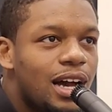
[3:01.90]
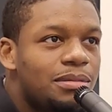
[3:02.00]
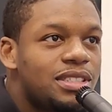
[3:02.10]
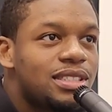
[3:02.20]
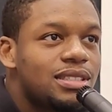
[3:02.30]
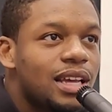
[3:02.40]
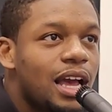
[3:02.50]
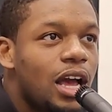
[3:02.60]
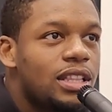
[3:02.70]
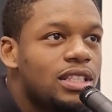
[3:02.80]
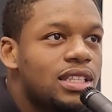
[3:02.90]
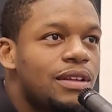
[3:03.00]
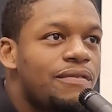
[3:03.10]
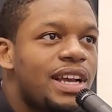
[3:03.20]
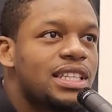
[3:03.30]
uh, I'm just
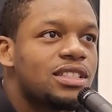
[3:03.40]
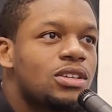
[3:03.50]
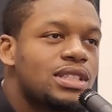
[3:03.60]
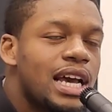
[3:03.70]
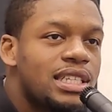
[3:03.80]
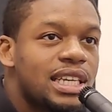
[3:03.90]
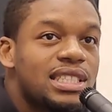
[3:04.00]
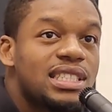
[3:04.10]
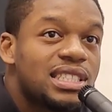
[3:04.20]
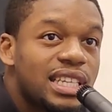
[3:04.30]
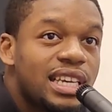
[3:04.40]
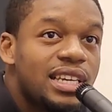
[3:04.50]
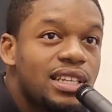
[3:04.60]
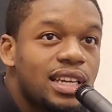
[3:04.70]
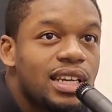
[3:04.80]
the fact that those guys get to see
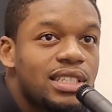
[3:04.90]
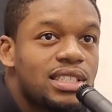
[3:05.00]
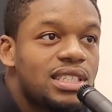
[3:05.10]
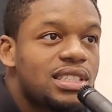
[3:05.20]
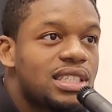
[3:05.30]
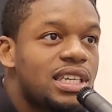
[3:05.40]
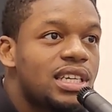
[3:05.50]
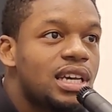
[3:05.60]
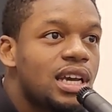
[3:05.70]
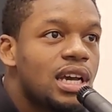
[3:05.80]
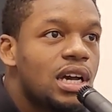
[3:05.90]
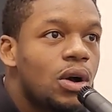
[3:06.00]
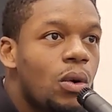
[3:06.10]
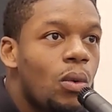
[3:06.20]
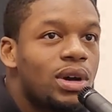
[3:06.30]
it and just see
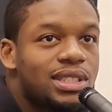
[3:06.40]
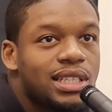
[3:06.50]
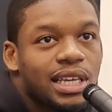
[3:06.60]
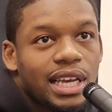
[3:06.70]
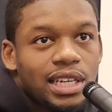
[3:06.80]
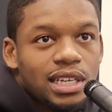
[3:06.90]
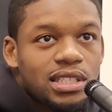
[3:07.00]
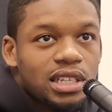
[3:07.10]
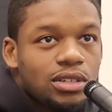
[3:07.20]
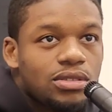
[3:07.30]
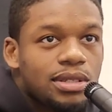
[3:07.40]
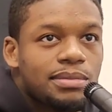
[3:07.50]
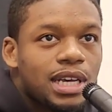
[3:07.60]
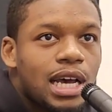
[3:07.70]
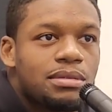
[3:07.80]
what's at the end of the tunnel
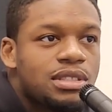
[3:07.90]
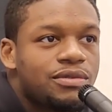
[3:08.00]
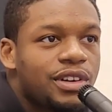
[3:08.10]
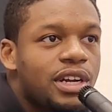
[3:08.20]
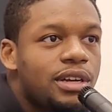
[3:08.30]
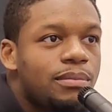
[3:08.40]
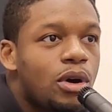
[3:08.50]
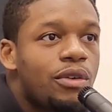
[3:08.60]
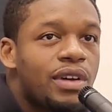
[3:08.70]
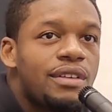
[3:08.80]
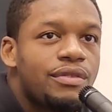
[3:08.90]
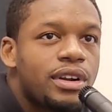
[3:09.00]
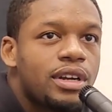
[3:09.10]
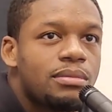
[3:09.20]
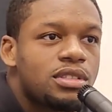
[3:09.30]
sometimes is very motivating
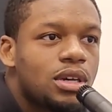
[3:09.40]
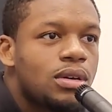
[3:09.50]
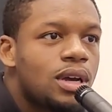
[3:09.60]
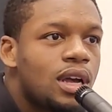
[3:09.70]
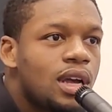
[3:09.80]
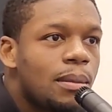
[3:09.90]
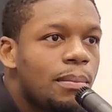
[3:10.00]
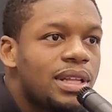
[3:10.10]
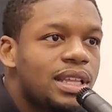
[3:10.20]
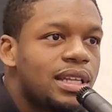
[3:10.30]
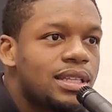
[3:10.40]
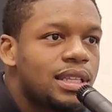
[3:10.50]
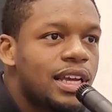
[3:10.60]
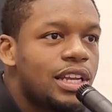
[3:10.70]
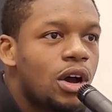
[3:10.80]
for them. So, but they,
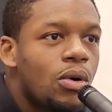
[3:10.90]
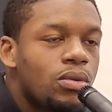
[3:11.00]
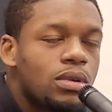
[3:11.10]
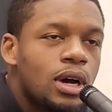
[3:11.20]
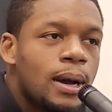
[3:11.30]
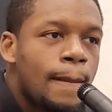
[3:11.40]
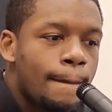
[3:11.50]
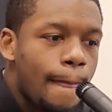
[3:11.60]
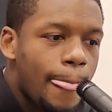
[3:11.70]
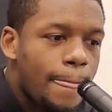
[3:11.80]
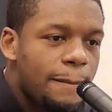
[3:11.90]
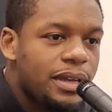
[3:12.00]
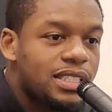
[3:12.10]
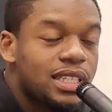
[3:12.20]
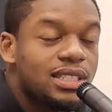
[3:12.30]
they know um,
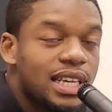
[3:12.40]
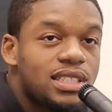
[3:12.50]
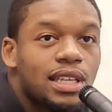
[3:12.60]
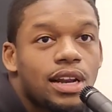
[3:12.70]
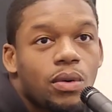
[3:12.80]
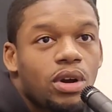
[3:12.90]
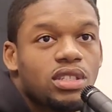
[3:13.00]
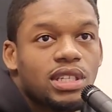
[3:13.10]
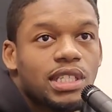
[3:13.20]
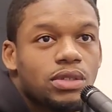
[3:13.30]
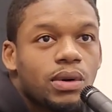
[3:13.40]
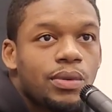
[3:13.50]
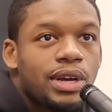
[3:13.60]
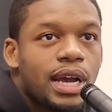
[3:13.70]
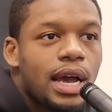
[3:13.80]
it takes a lot of work to get to
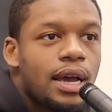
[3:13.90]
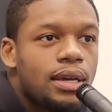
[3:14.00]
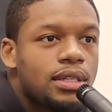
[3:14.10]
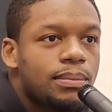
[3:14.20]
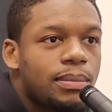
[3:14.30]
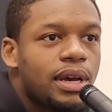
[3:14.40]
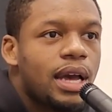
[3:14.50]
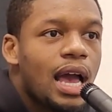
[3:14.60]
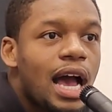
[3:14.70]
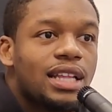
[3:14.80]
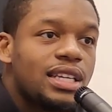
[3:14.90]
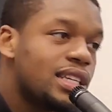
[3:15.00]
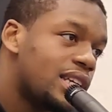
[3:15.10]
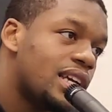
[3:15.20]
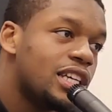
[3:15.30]
where we got. But I
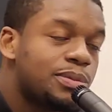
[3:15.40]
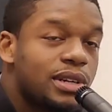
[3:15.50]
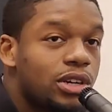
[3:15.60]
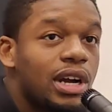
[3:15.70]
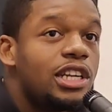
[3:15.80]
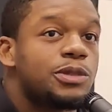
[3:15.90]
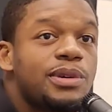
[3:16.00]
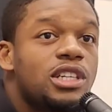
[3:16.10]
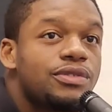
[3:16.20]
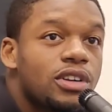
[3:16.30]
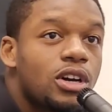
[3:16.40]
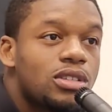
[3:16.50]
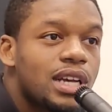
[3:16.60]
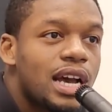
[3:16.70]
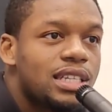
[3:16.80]
think it's been a great experience for
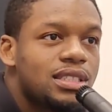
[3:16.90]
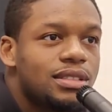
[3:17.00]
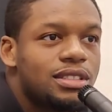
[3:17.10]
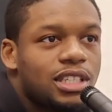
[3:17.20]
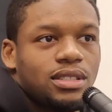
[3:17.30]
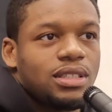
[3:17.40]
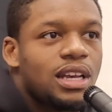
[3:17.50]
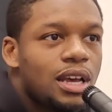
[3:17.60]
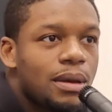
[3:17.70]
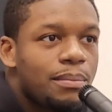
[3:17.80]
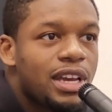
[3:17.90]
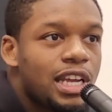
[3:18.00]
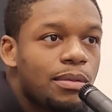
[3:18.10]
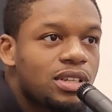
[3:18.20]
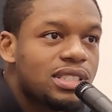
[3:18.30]
those guys. Just
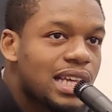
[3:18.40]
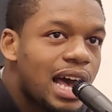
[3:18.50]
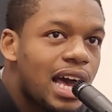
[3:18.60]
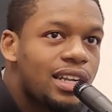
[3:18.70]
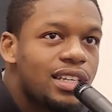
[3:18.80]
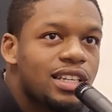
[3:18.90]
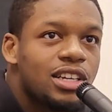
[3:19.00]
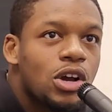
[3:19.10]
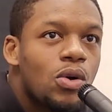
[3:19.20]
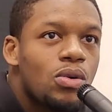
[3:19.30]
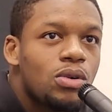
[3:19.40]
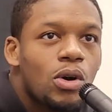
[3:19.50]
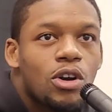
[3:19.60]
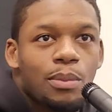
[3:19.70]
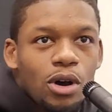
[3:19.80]
being able to sign and then go,
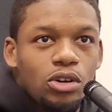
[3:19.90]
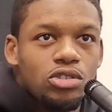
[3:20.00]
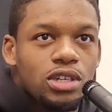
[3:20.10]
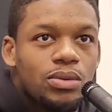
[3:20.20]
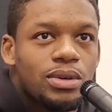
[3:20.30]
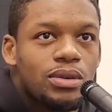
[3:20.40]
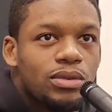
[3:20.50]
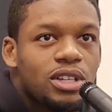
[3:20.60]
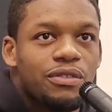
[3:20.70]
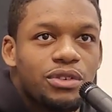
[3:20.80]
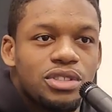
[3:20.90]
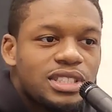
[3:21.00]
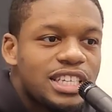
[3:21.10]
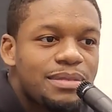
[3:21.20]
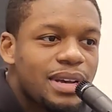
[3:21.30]
go on a road trip with their
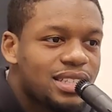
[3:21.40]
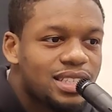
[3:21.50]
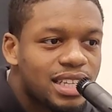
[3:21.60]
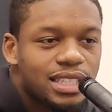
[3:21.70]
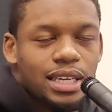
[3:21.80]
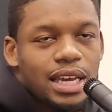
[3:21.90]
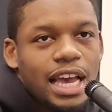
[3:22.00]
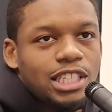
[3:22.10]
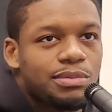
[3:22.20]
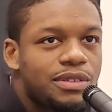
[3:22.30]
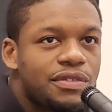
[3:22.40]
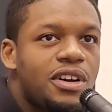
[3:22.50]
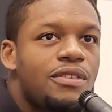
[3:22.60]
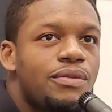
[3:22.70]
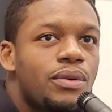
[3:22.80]
future teammates, I think it has to be
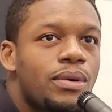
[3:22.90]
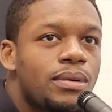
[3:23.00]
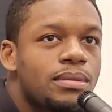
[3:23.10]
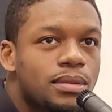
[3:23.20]
fun for them.